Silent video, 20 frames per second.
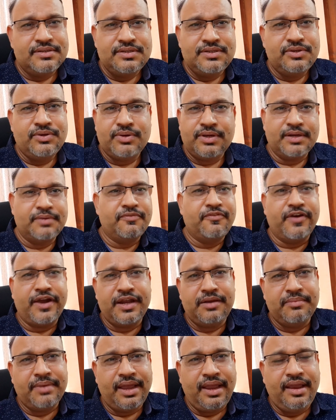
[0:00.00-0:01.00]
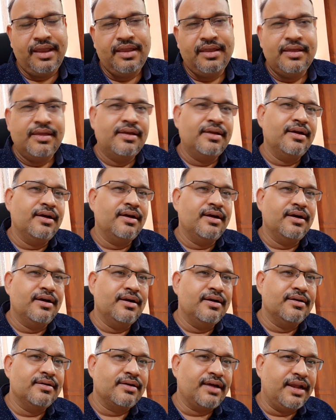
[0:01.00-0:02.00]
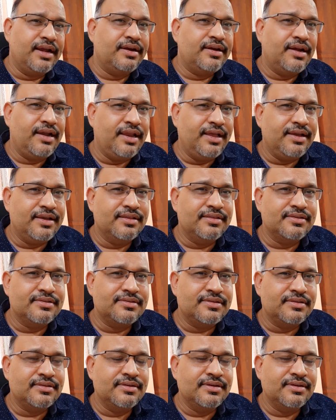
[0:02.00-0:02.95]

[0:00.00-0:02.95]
So you can find my calendar link in this